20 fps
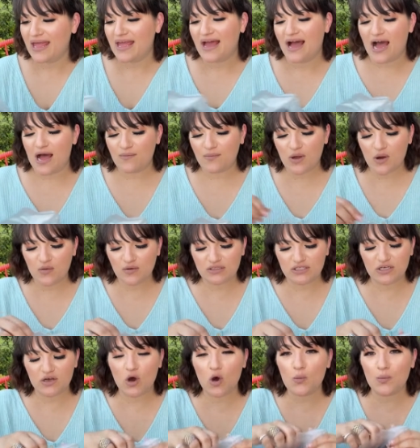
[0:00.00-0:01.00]
I'm going
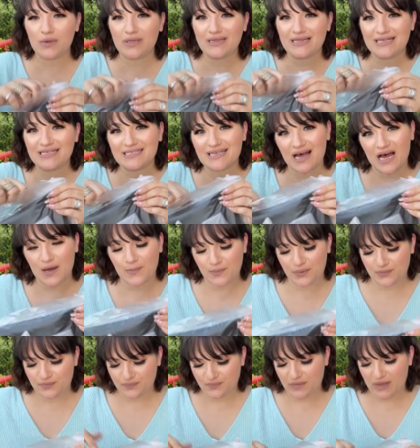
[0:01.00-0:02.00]
to open this up.
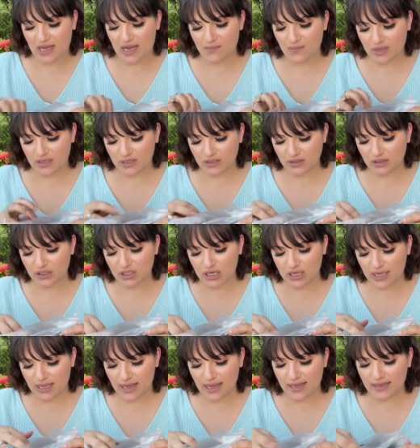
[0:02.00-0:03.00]
I'm gonna look
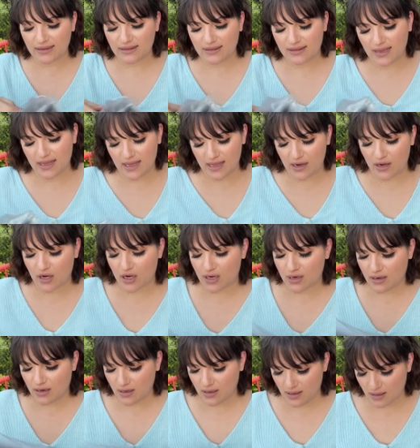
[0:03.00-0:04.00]
at
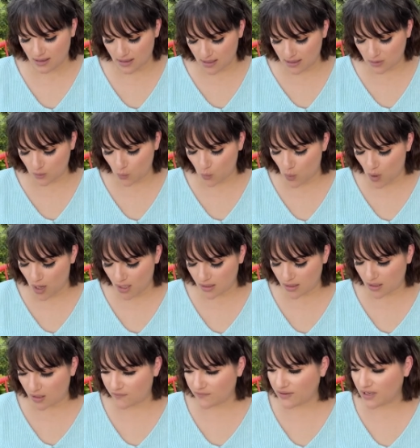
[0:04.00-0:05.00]
one
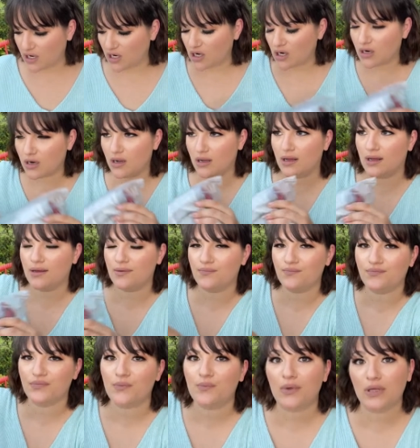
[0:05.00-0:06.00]
of their
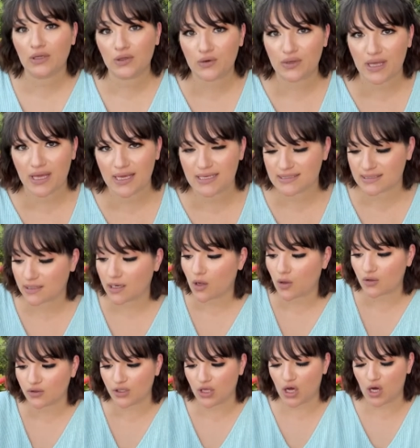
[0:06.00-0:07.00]
pillowcase, and
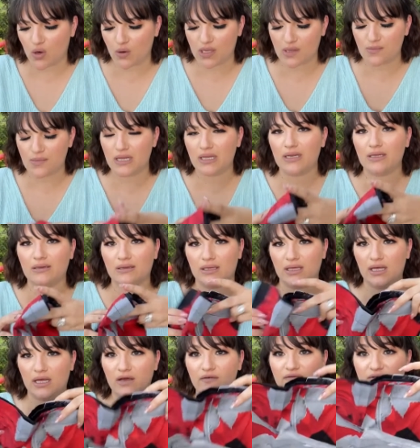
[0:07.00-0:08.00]
I'll know
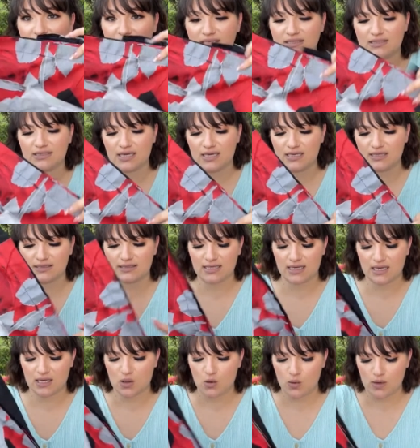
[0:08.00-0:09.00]
immediately if this is
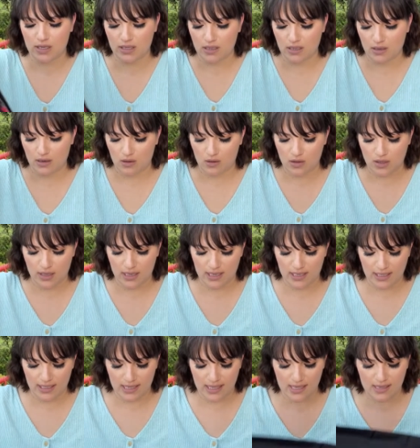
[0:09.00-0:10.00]
a queen or
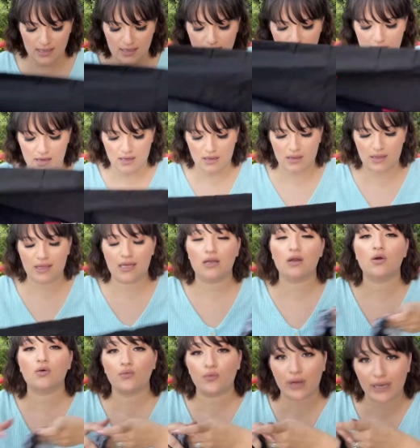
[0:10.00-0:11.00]
a king. And I can
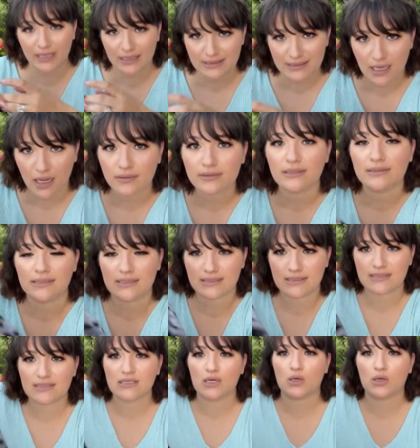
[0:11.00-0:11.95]
already tell that this is a